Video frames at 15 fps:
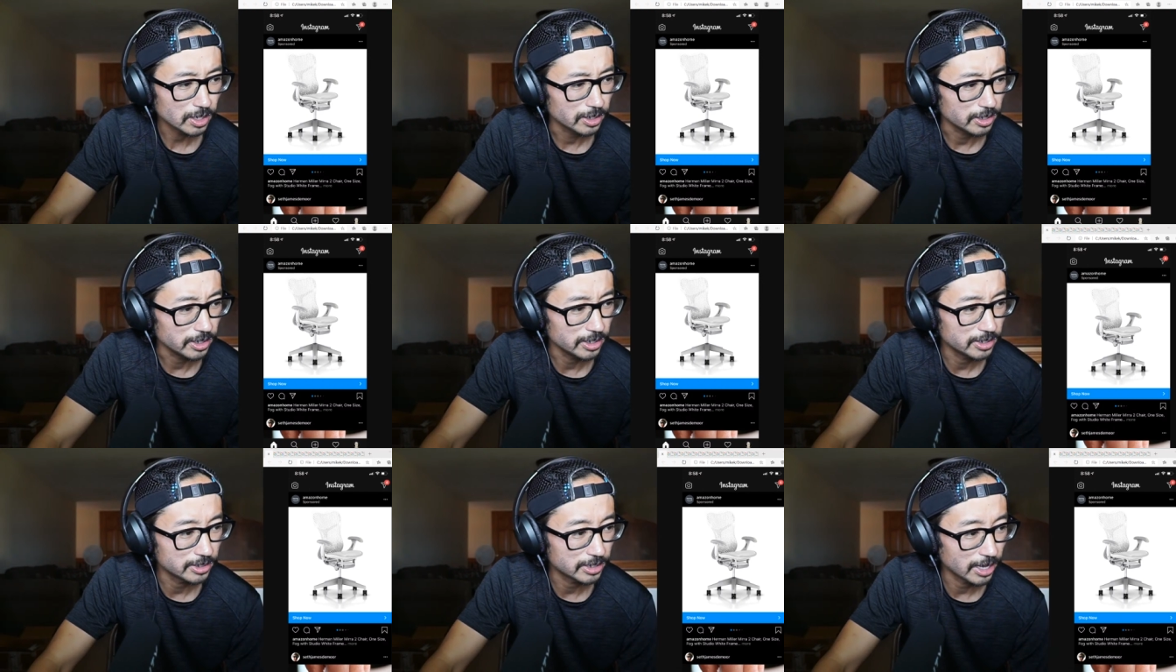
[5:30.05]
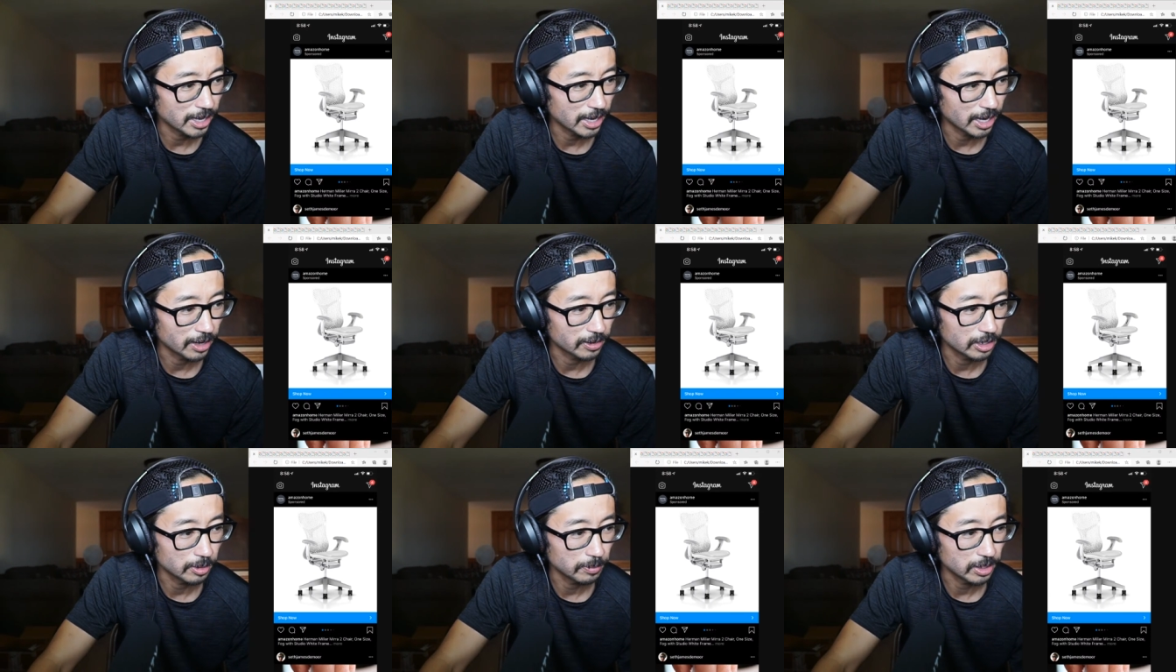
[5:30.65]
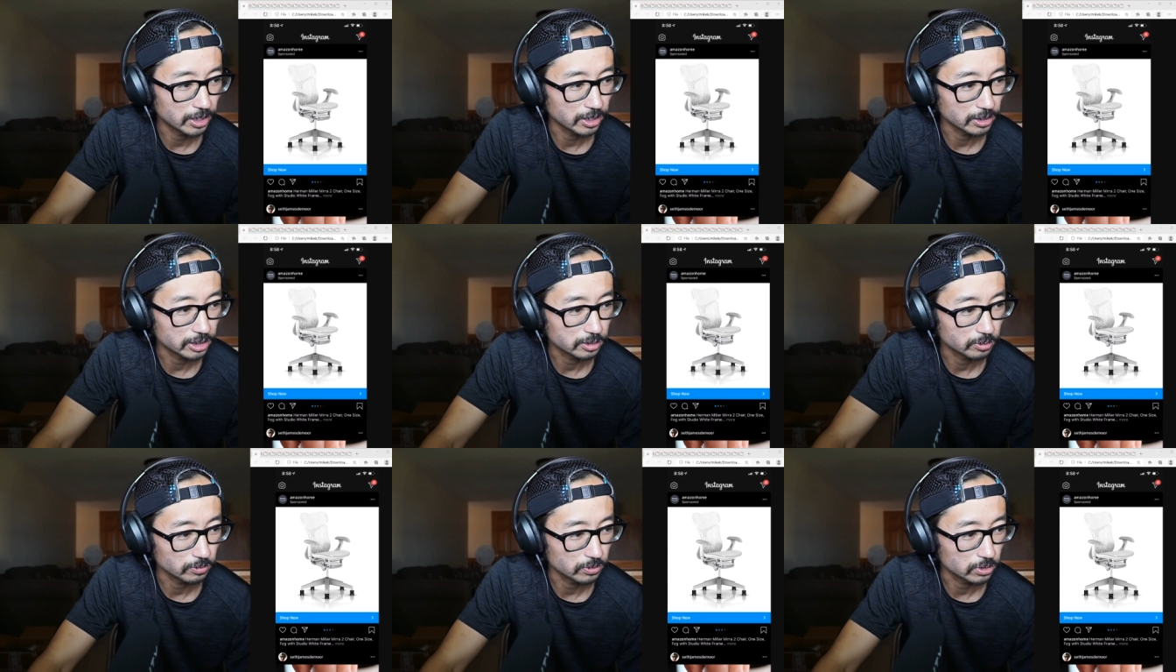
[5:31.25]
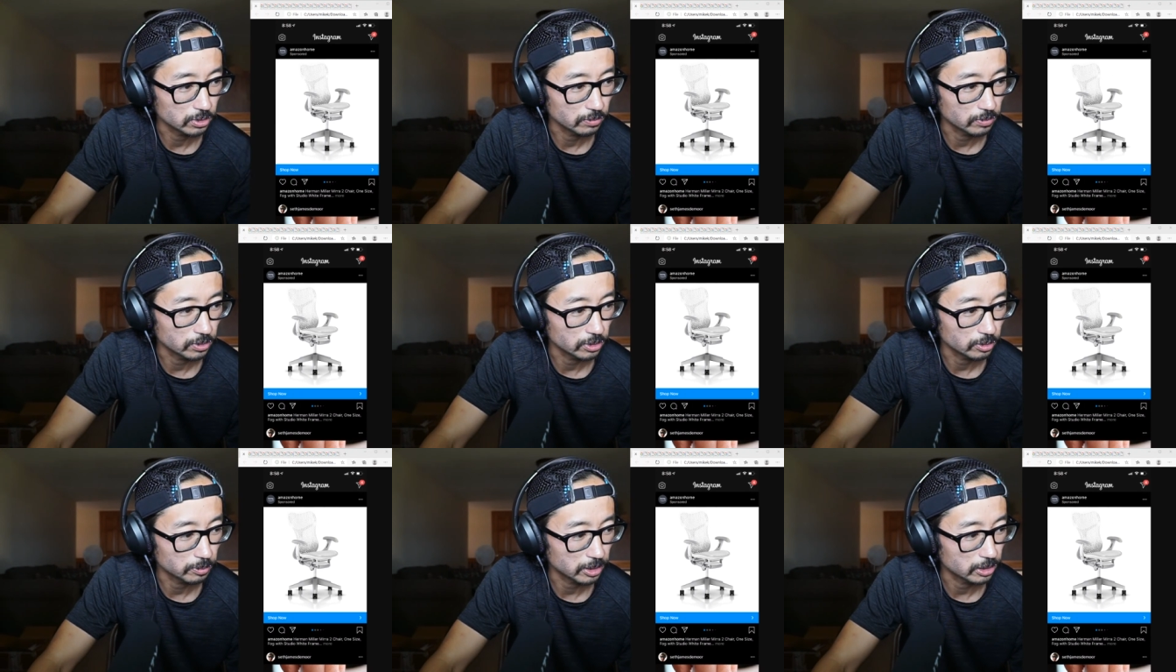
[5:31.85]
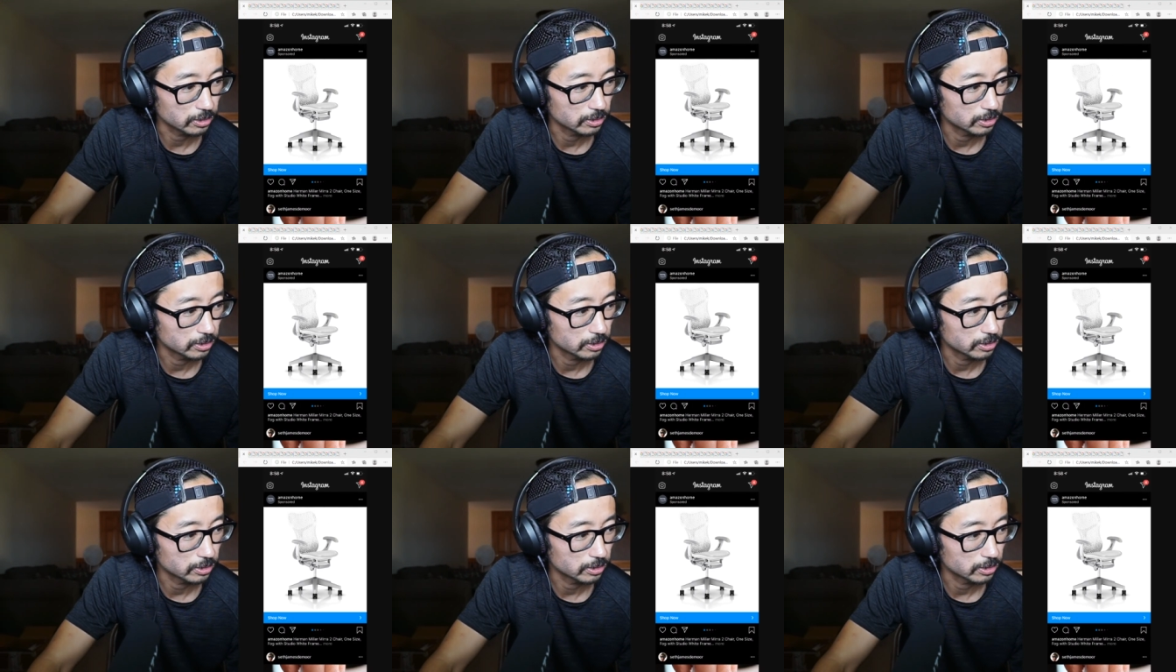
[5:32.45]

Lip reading: is that I'm going to make it, let's move this over a little bit.